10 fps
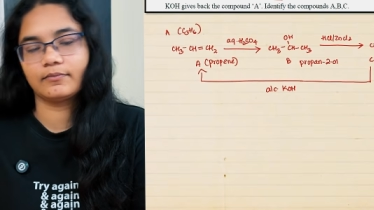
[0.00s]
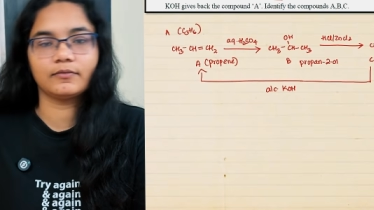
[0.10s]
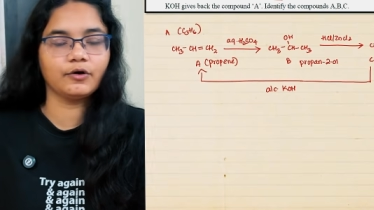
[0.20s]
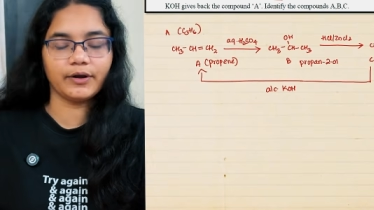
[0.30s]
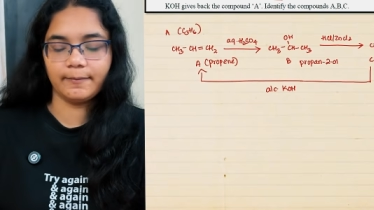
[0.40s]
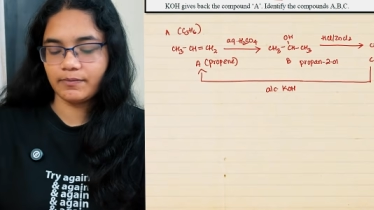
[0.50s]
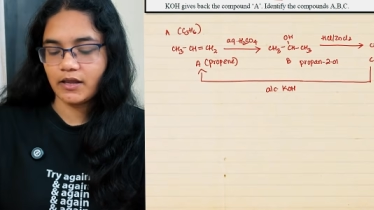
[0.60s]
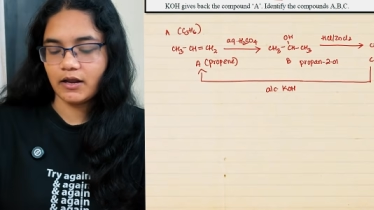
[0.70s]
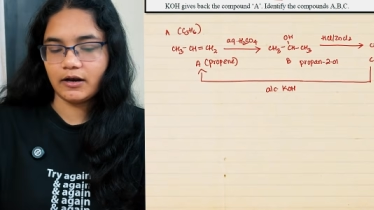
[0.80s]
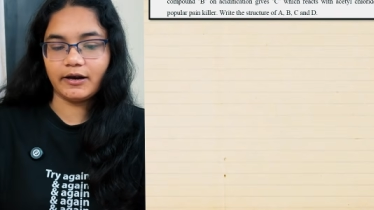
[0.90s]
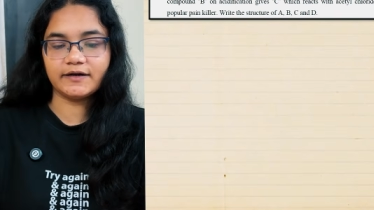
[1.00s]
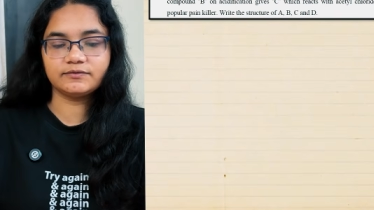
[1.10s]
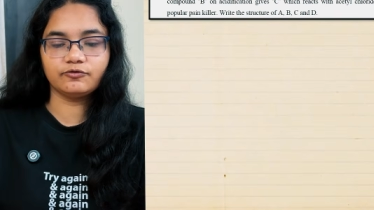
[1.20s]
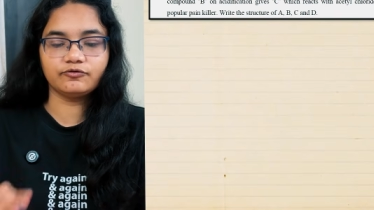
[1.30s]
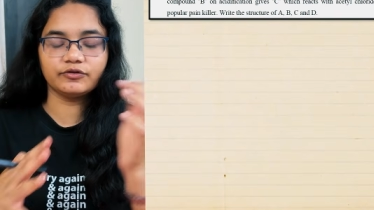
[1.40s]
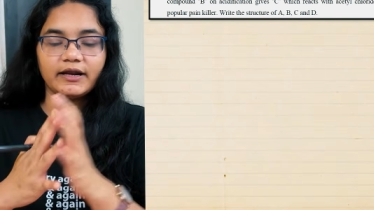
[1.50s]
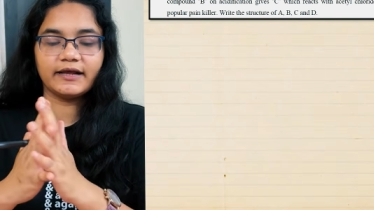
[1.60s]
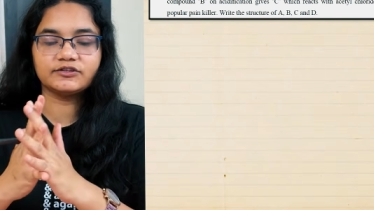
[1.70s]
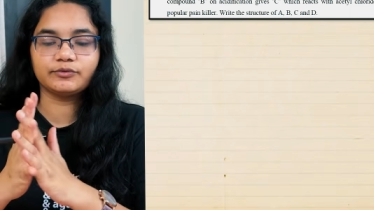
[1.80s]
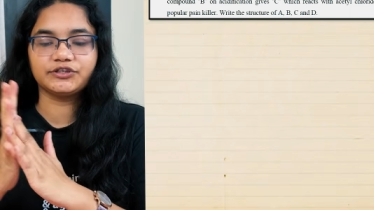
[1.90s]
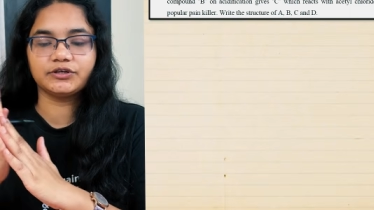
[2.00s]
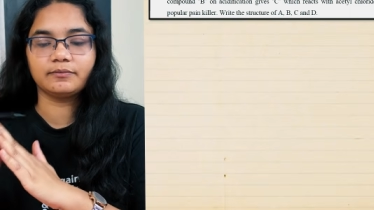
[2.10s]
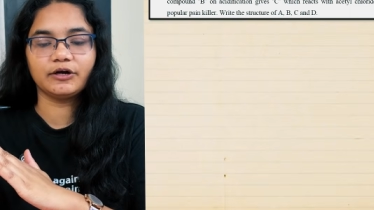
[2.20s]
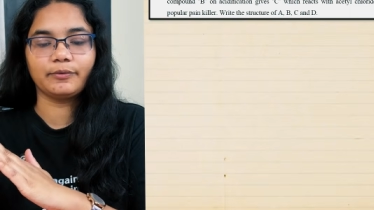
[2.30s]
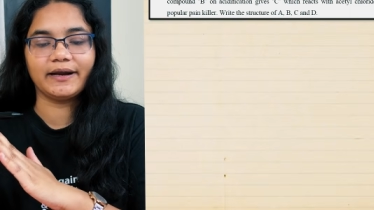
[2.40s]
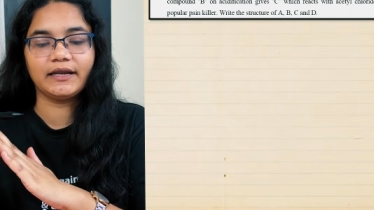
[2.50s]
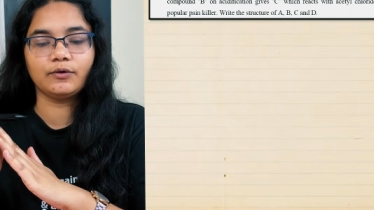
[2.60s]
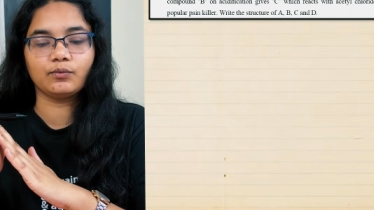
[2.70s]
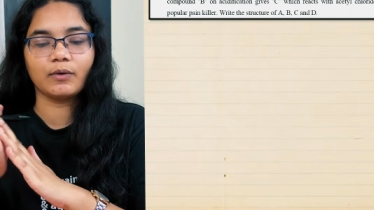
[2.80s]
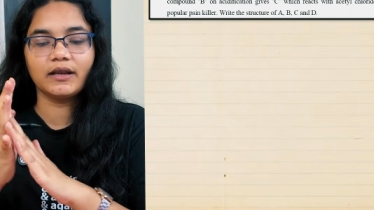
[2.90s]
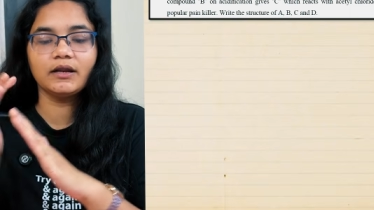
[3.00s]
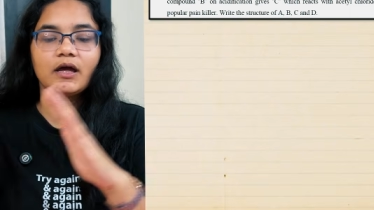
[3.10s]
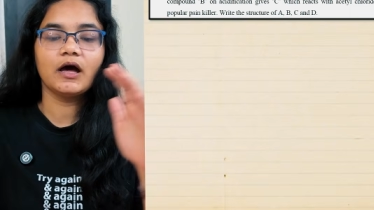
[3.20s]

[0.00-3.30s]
Okay, now let's move to the next question number 21.